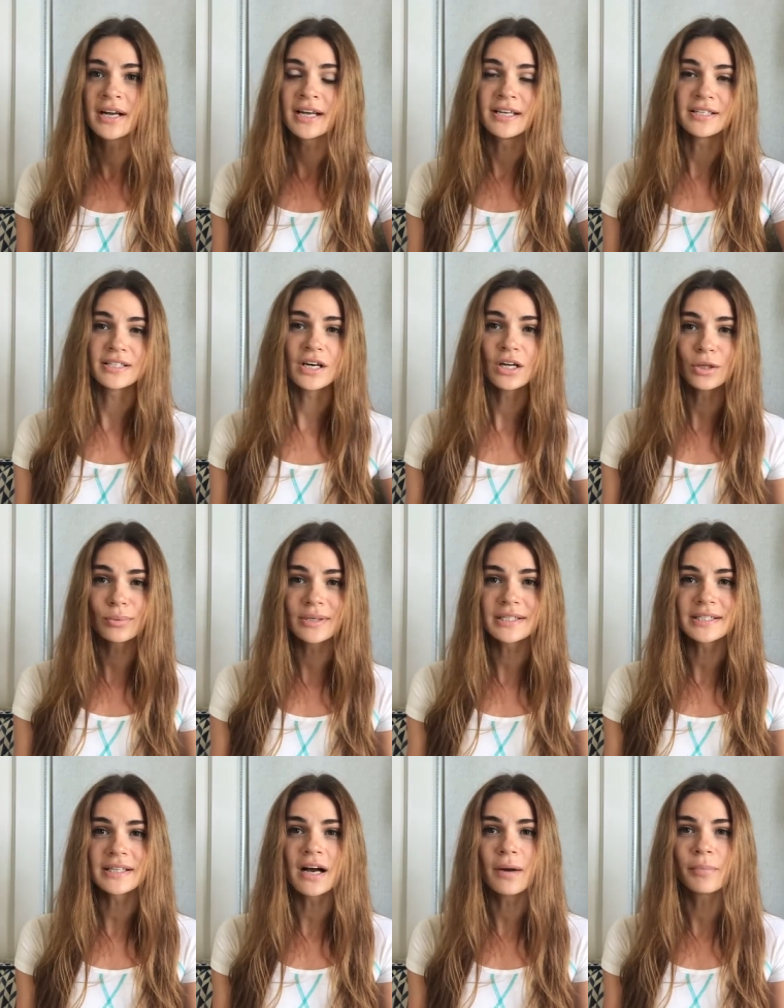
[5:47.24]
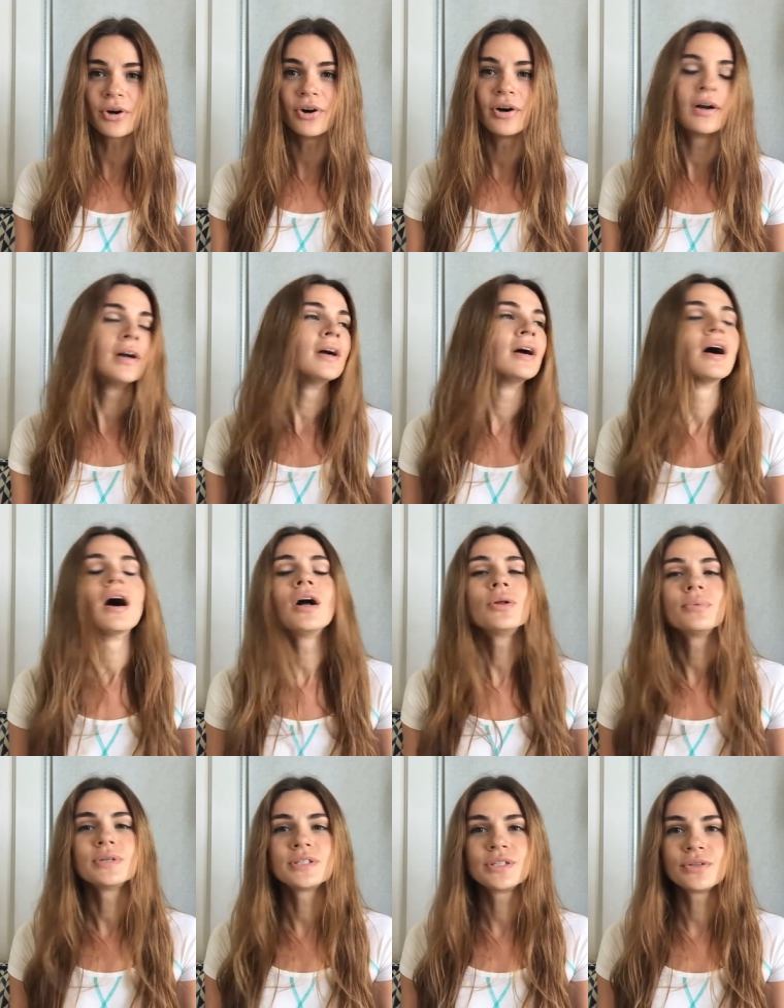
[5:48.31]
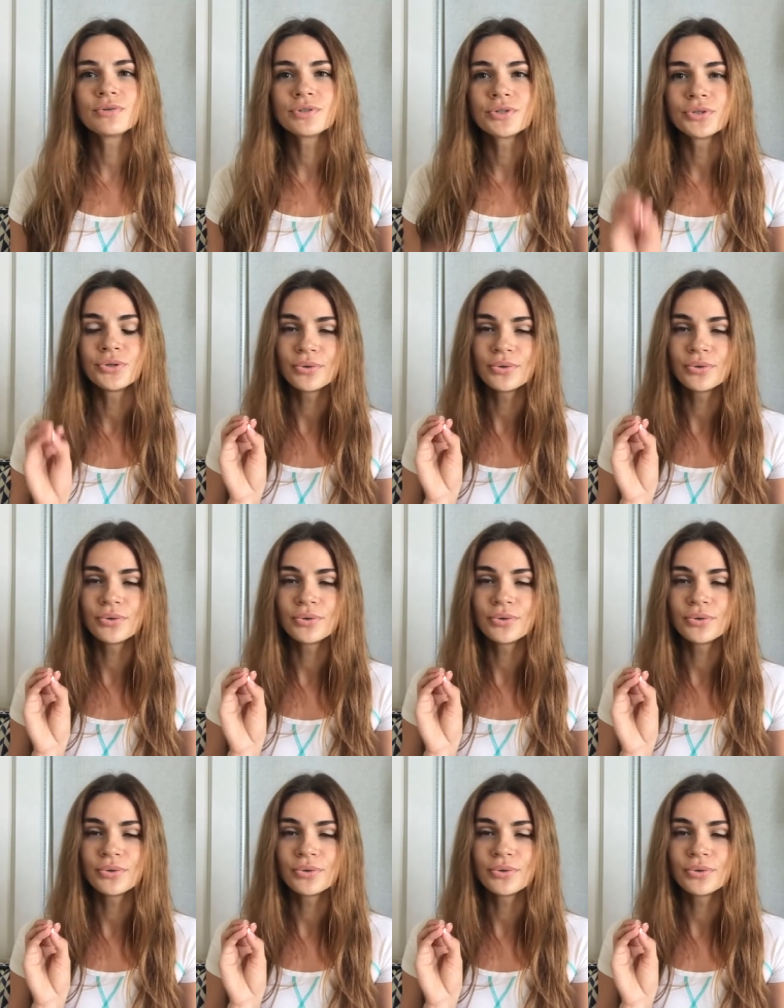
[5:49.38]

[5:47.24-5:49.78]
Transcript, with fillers: it's always summer. Always use